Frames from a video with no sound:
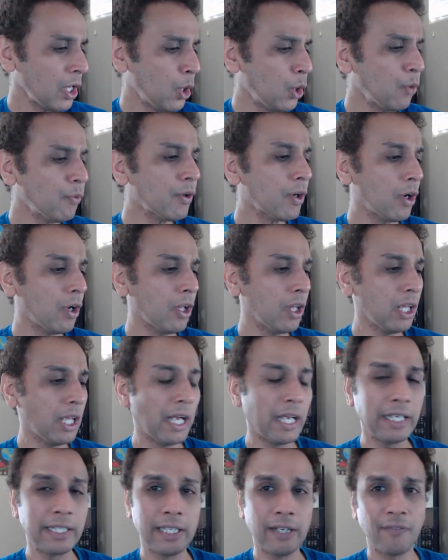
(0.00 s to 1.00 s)
overall,
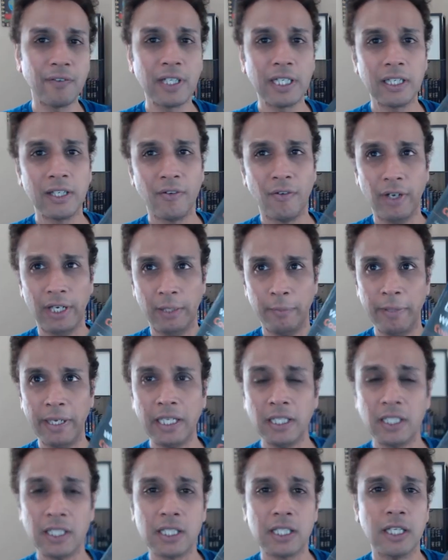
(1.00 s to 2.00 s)
I definitely
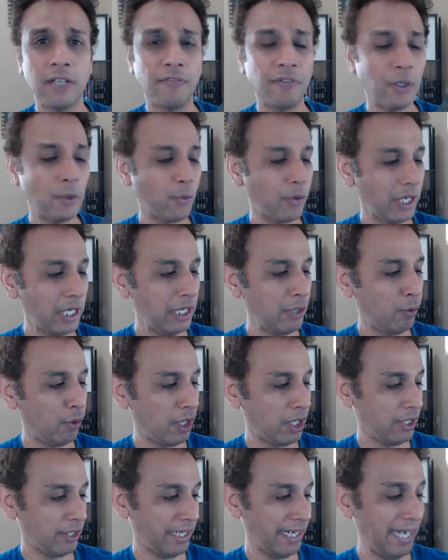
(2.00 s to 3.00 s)
recommend this if you really
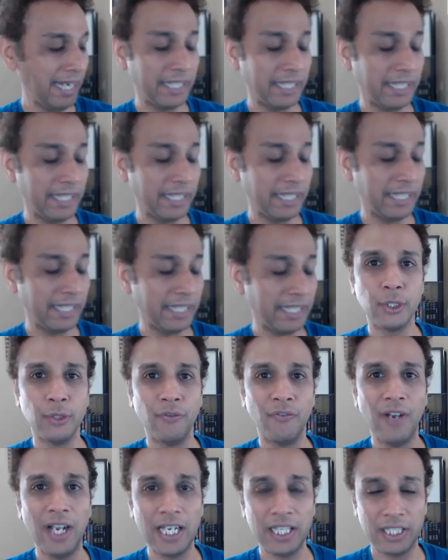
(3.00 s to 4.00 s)
want to get
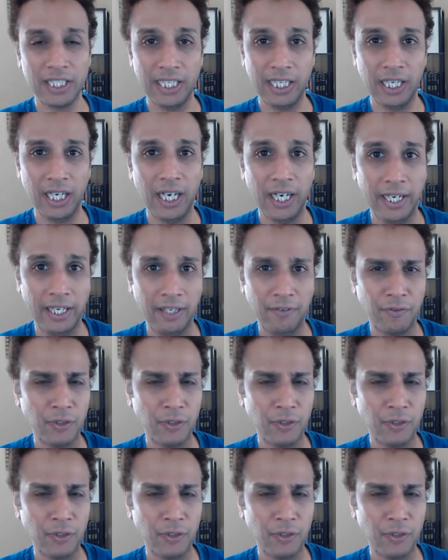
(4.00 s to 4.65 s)
into fastai.